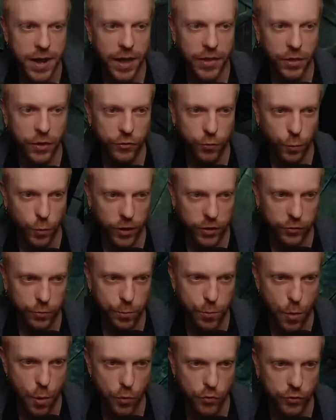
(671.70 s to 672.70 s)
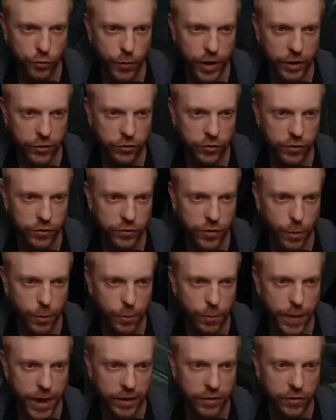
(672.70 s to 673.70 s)
And this works both directions,
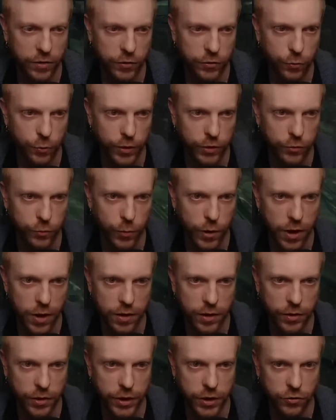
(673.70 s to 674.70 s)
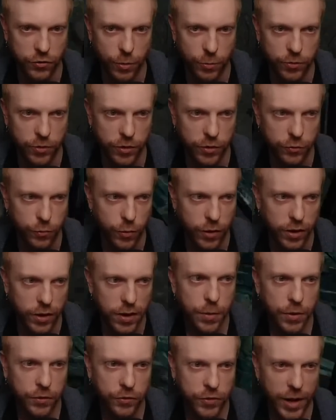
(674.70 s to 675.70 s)
coming back to this one as well, and then you jump to this one.
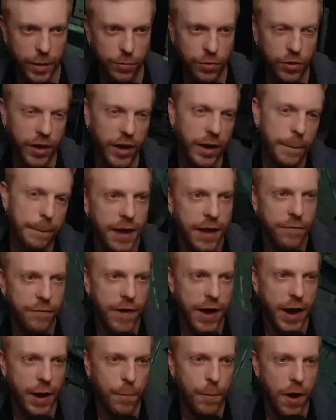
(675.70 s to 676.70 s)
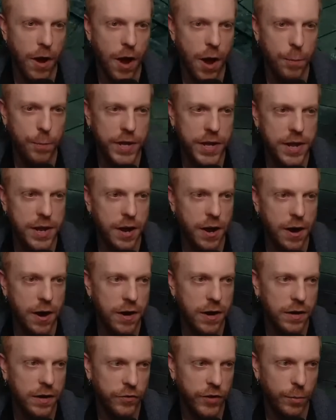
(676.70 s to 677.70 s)
But the same thing. If I'm up
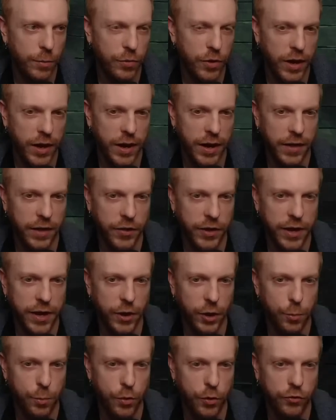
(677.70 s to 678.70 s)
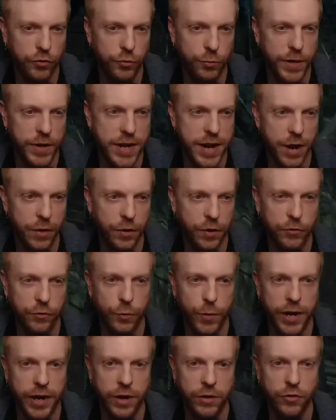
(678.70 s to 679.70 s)
here, same thing, and the killer pushes me down this
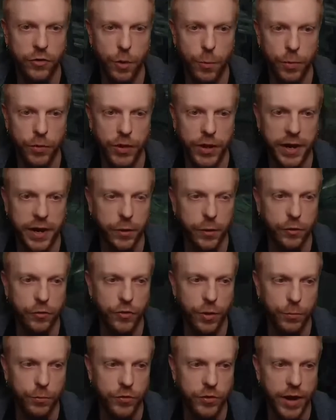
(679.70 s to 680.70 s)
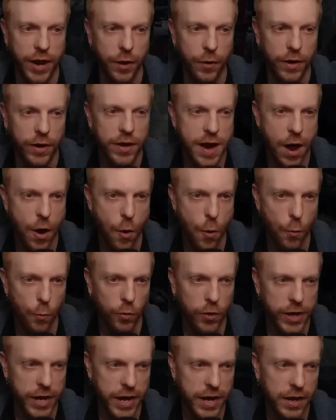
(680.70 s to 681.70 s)
way, and I jump, and the killer jumps down, not
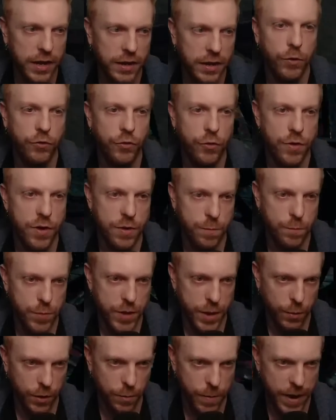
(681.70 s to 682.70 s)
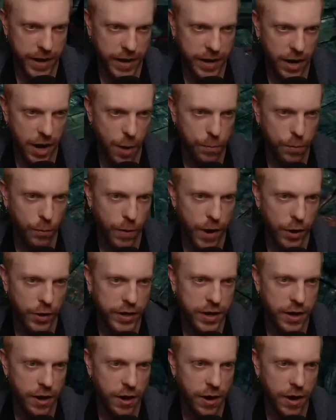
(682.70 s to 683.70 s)
only would you be able to make it up around
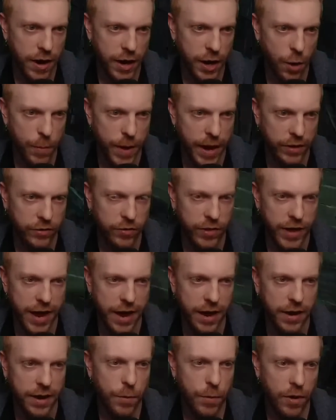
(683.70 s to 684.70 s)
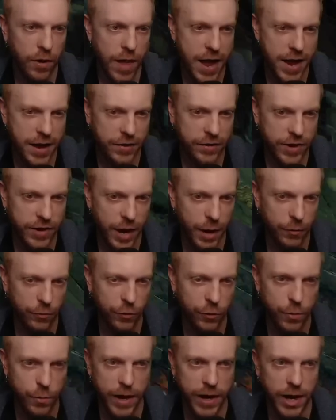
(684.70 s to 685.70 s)
here and go back to that, but a lot of times
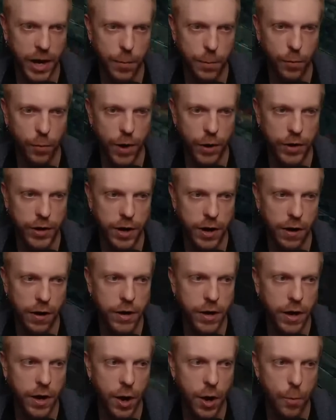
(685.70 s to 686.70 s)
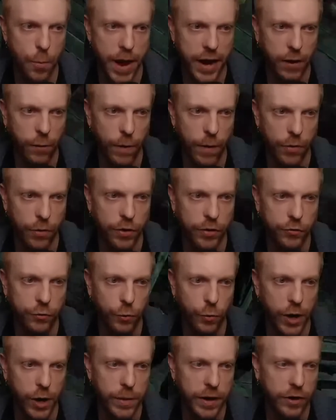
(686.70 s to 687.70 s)
when you make it up around here, you can go back around this
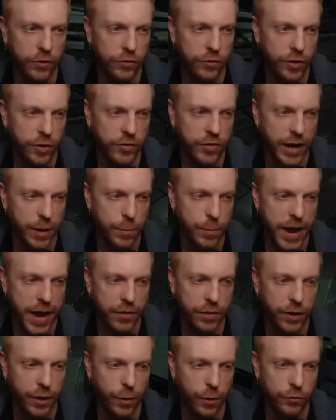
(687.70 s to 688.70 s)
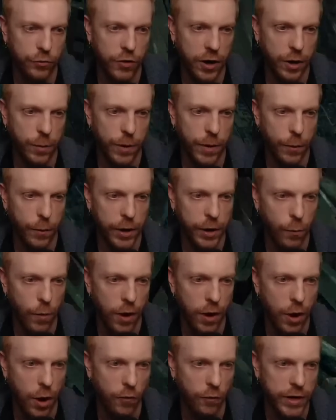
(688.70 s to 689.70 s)
way because of the tight pathing I was talking about, where you
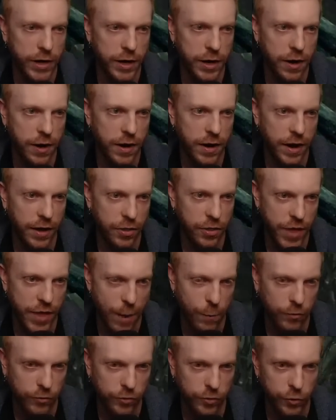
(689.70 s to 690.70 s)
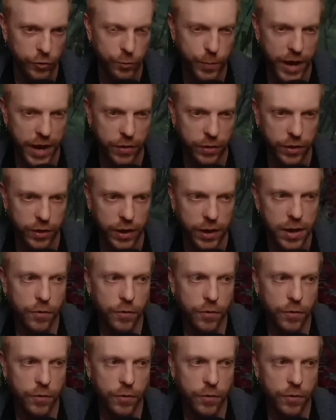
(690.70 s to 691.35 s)
run over here, and that was loose pathing.